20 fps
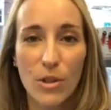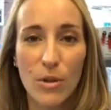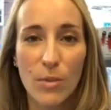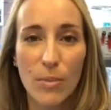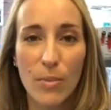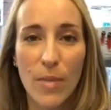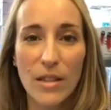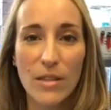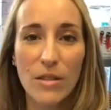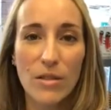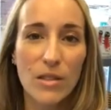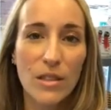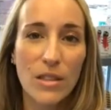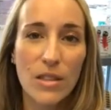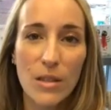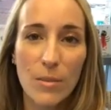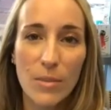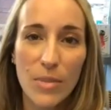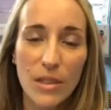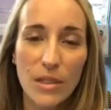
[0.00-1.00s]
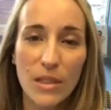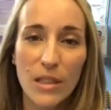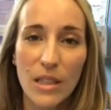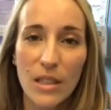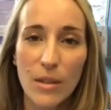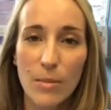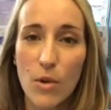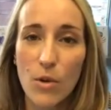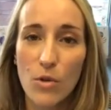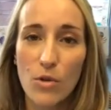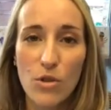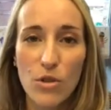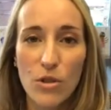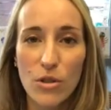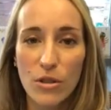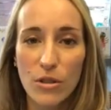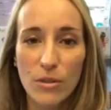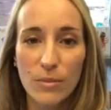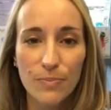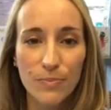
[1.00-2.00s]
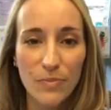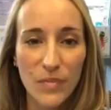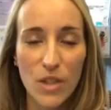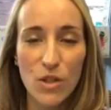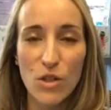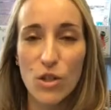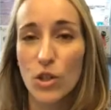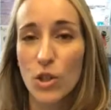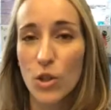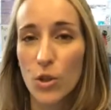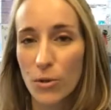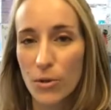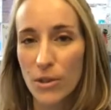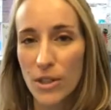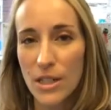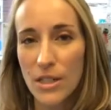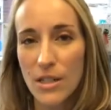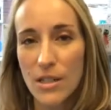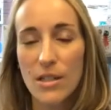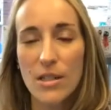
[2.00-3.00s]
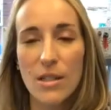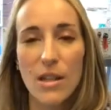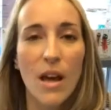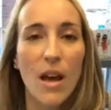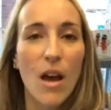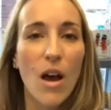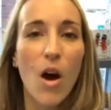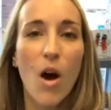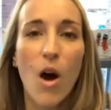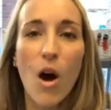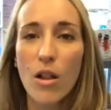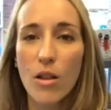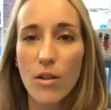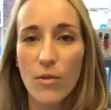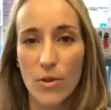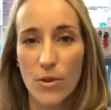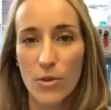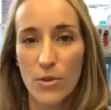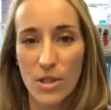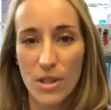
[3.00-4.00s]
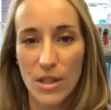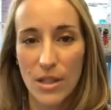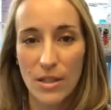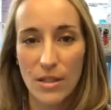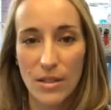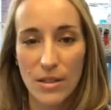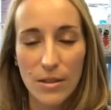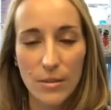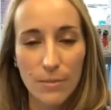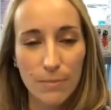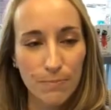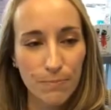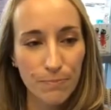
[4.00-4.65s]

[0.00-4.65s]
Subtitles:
mental instability, emotional insecurities, all of those things.